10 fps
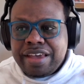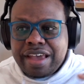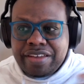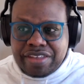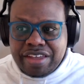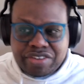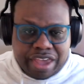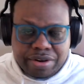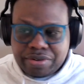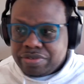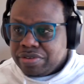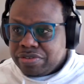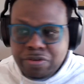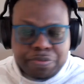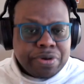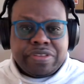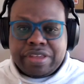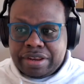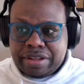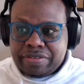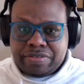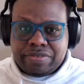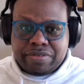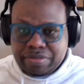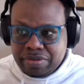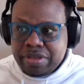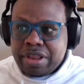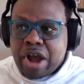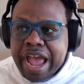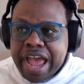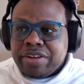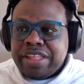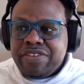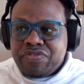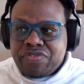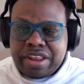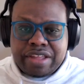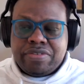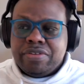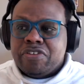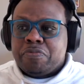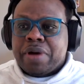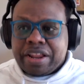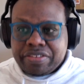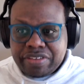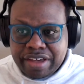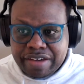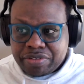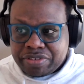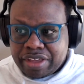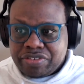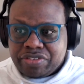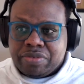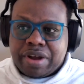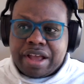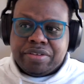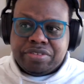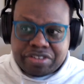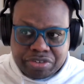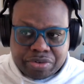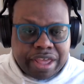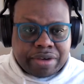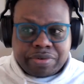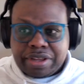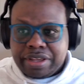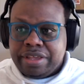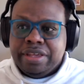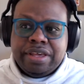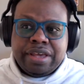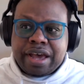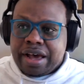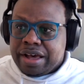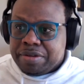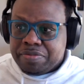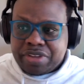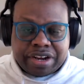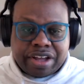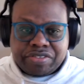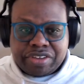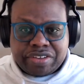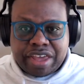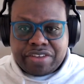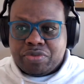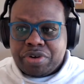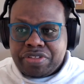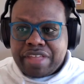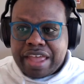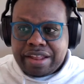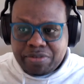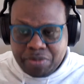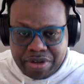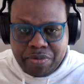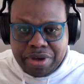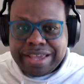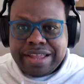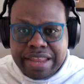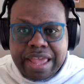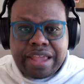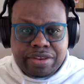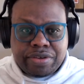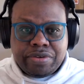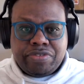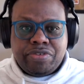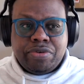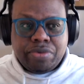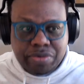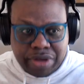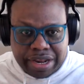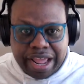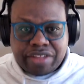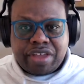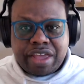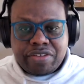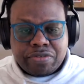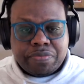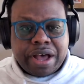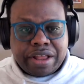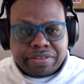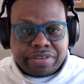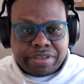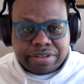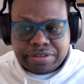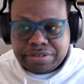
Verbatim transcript: as educators, superintendents, you know, how do they fit into this policy conversation around digital equity, um, technology education? What's that? What what can they do to enact change on policy?